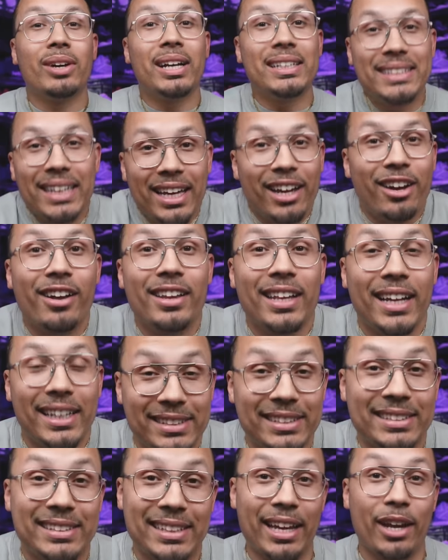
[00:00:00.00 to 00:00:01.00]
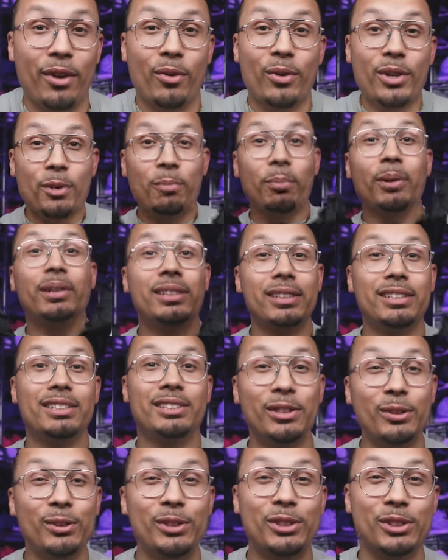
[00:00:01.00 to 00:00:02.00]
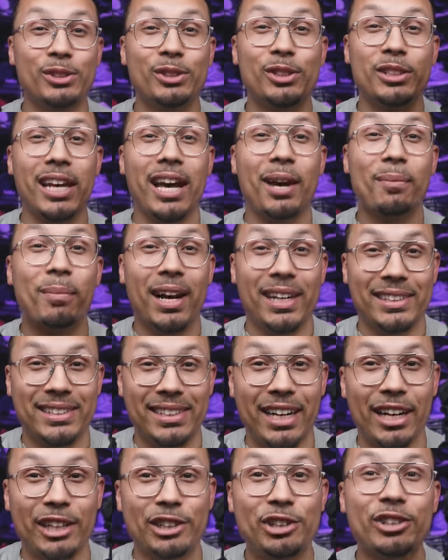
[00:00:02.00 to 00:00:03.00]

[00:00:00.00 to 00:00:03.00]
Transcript: So I say all that to say, when you put these two shoes side by side,